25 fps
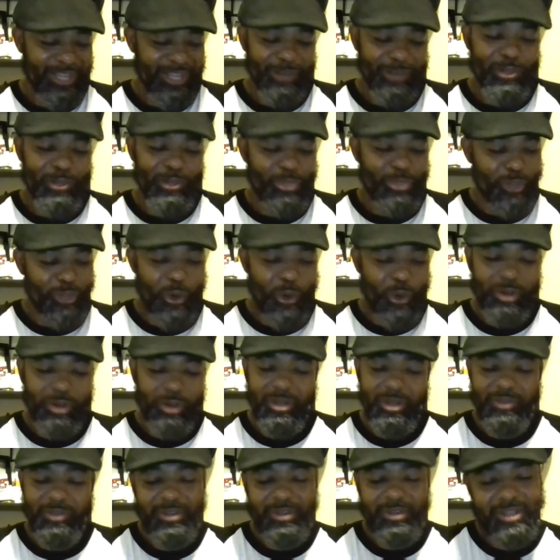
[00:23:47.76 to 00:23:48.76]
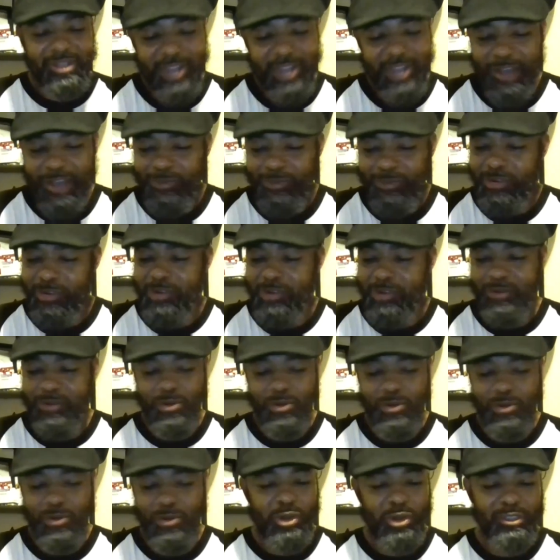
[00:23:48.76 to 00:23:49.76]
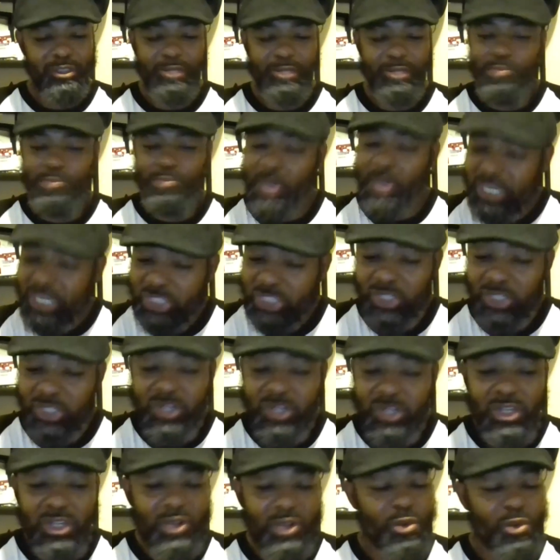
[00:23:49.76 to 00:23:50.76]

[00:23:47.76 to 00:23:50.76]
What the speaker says: thought of the cover or the picture,